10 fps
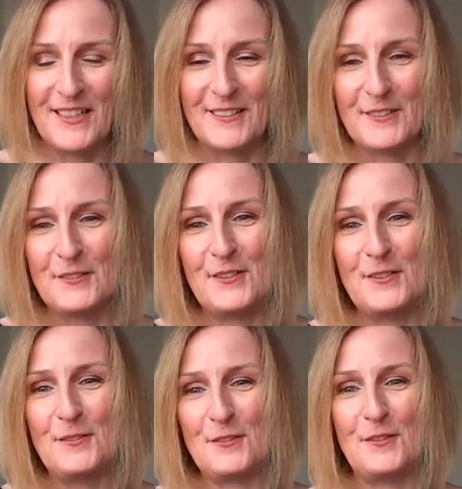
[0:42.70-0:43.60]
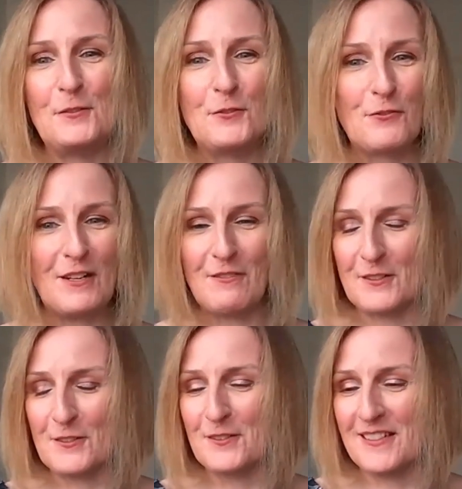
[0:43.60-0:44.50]
So huge track
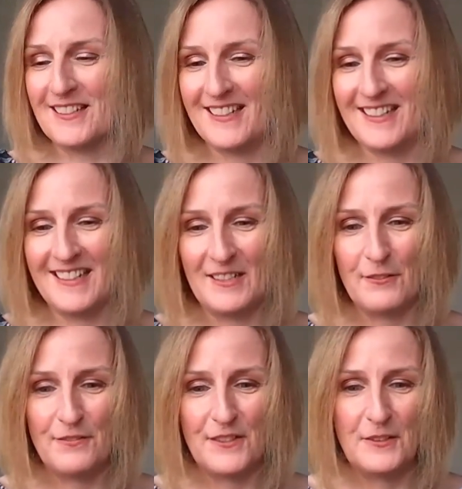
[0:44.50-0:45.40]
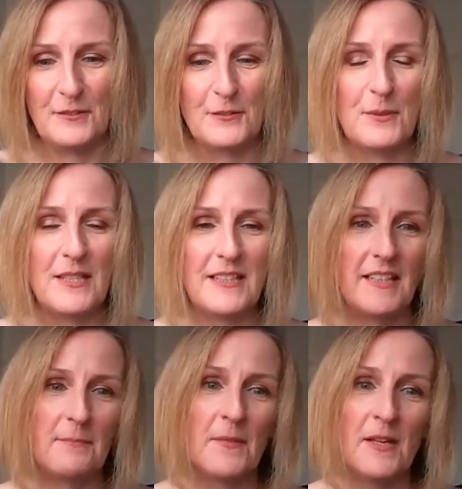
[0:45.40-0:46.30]
record in our field. We
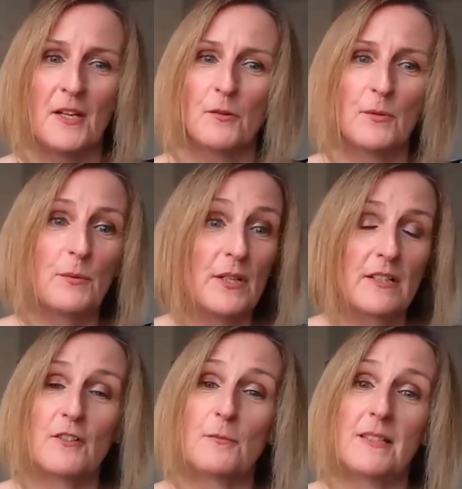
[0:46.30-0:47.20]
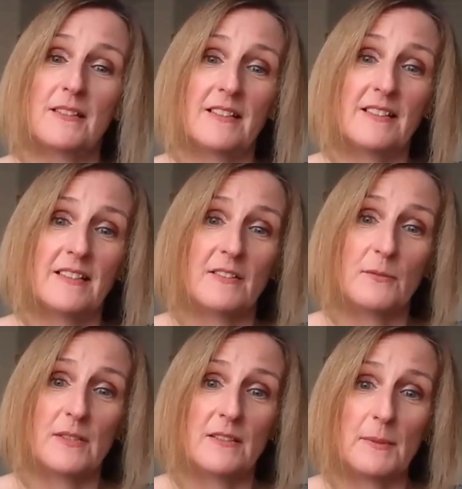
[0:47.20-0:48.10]
work globally, as I said.
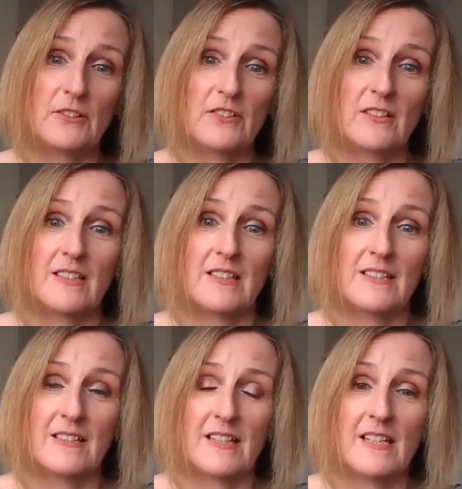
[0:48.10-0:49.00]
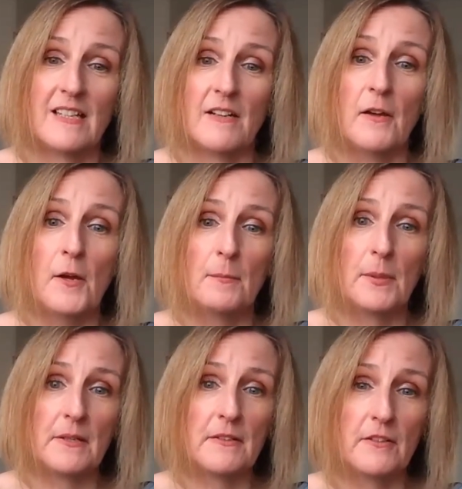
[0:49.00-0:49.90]
We specialise in
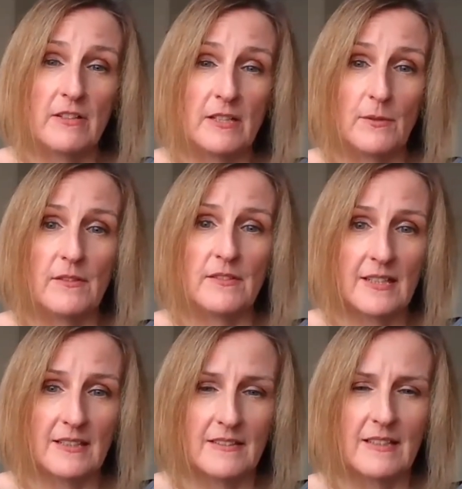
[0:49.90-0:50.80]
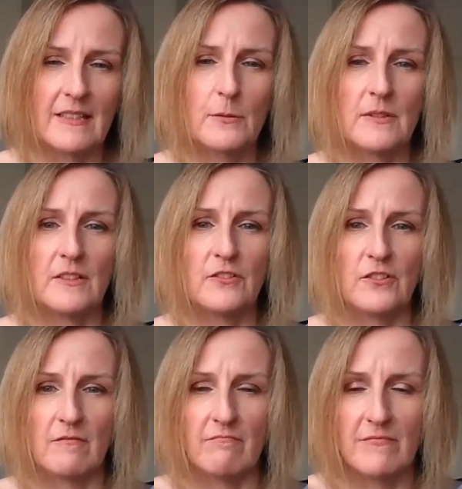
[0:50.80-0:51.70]
partnering with talent
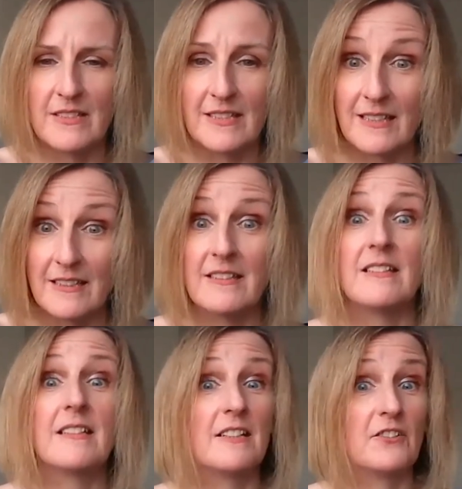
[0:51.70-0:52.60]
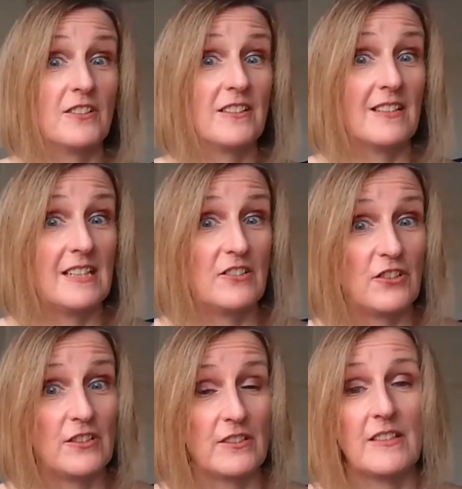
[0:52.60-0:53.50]
acquisition, talent intelligence, and
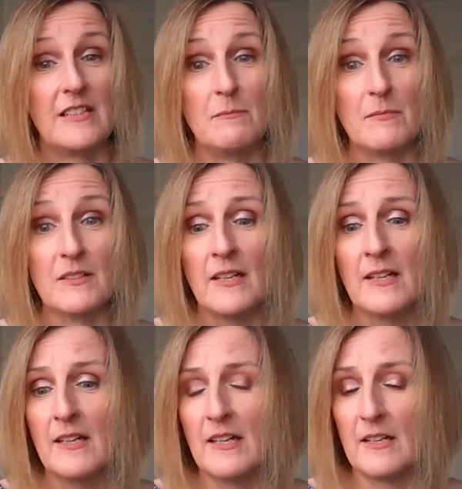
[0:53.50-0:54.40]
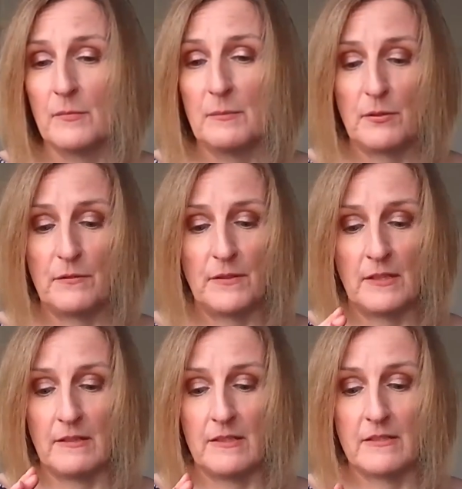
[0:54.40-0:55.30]
HR teams, and we
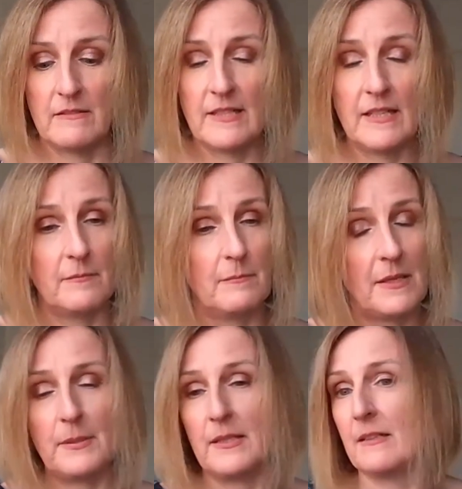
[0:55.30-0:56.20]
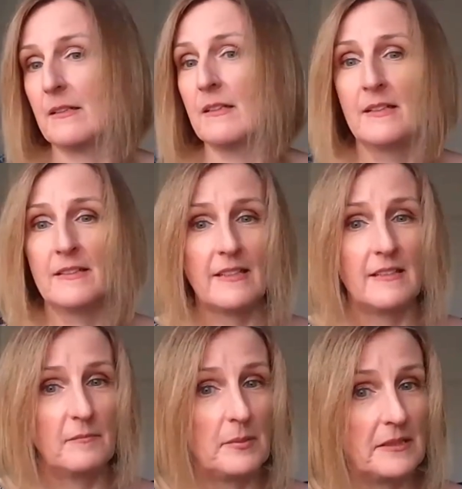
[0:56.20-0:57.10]
provide talent mapping,
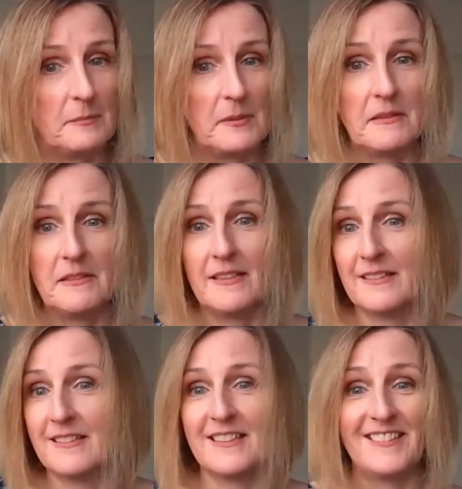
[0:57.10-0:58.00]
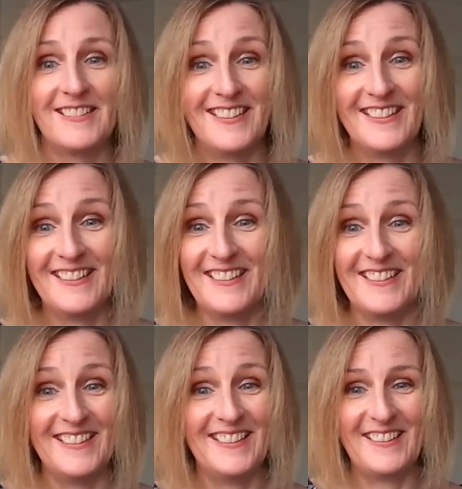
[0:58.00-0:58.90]
talent pipelining, talent
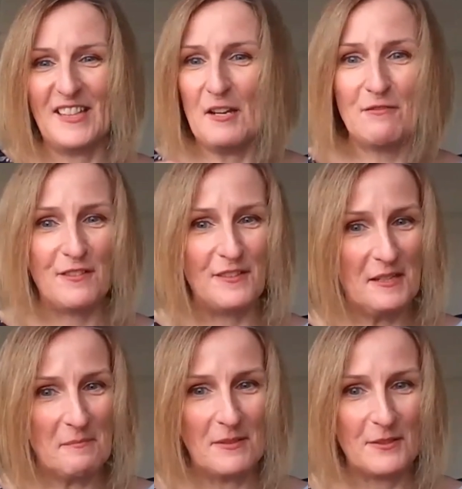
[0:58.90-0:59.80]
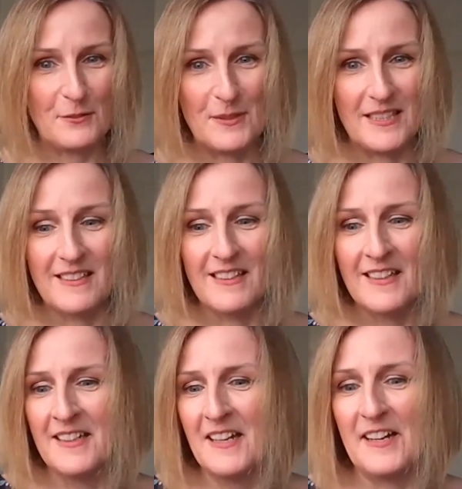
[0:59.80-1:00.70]
insights, everything in between.
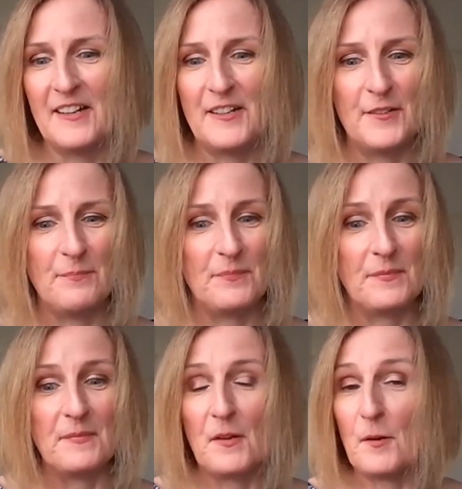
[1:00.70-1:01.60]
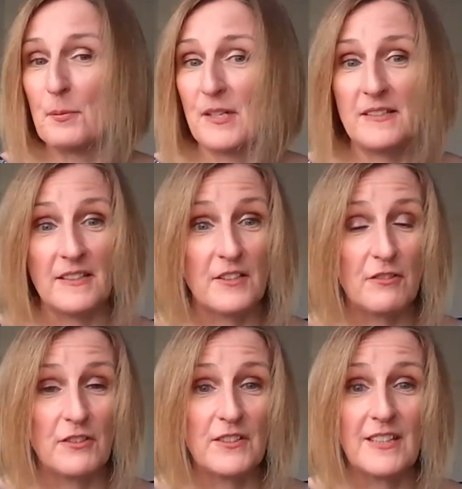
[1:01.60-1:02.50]
Operating
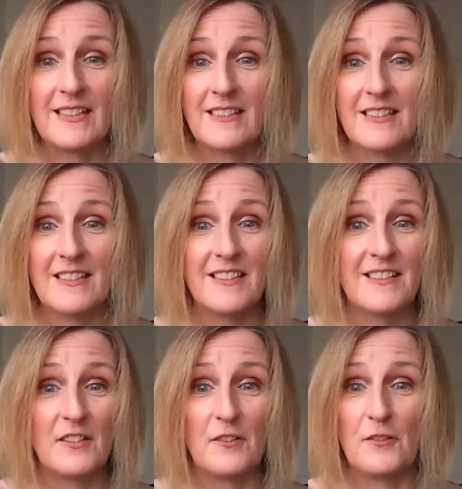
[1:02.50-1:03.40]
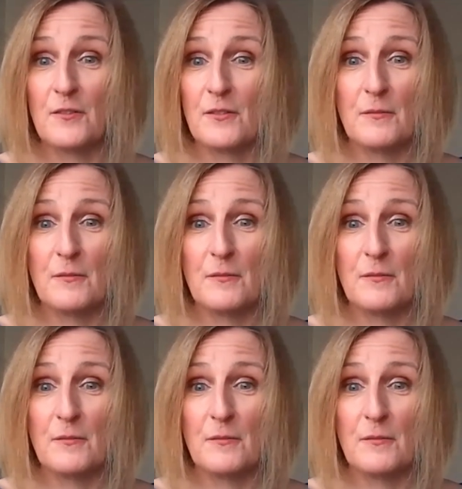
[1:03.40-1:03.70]
across sector, so